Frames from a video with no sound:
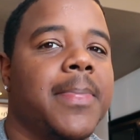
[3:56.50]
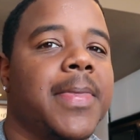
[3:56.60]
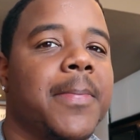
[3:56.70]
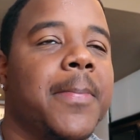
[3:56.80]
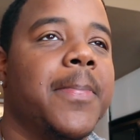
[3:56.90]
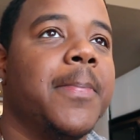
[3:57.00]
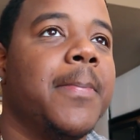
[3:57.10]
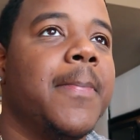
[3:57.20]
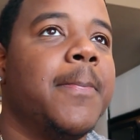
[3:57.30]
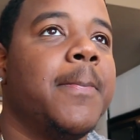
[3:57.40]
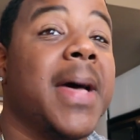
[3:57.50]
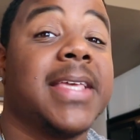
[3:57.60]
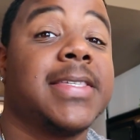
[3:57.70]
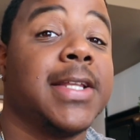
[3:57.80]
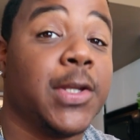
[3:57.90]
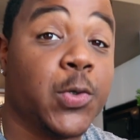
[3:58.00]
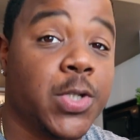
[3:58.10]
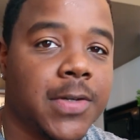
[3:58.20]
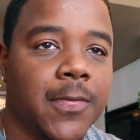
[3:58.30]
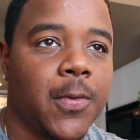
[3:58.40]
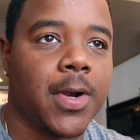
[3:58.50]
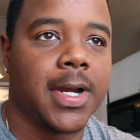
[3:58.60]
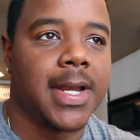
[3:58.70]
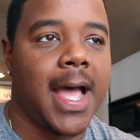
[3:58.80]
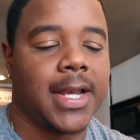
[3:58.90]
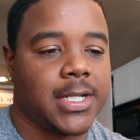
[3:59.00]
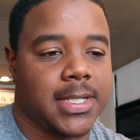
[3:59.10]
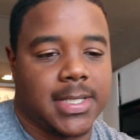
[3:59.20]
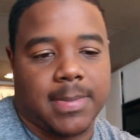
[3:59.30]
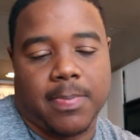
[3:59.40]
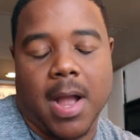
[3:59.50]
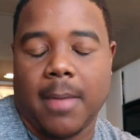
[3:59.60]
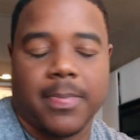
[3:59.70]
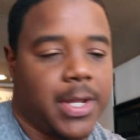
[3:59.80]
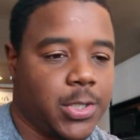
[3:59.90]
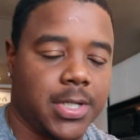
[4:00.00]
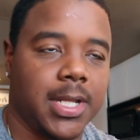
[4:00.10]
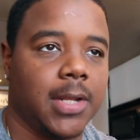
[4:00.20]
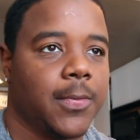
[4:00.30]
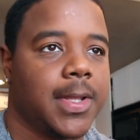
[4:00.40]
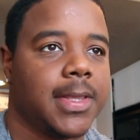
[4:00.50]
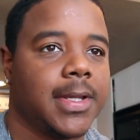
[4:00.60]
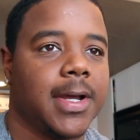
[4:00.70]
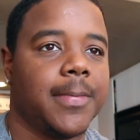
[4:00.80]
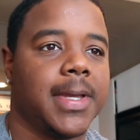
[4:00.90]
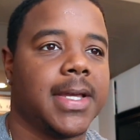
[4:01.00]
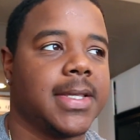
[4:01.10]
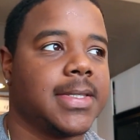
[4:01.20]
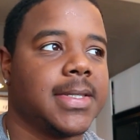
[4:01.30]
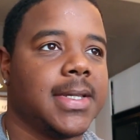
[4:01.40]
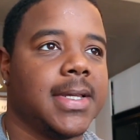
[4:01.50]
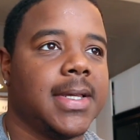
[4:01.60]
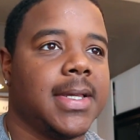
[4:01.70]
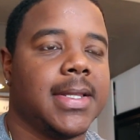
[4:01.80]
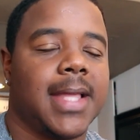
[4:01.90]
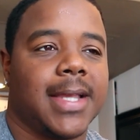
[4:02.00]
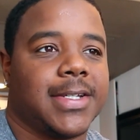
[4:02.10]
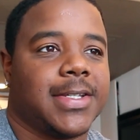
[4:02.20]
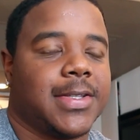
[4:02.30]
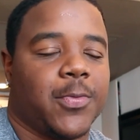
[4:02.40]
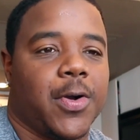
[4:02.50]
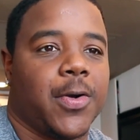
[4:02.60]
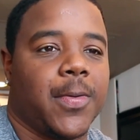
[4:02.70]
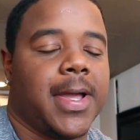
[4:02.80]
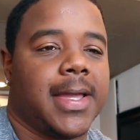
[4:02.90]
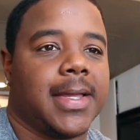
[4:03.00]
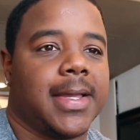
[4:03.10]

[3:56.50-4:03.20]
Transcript: the best solution for it, not just the problem that you're dealing with, you know, because that's just the wrong way.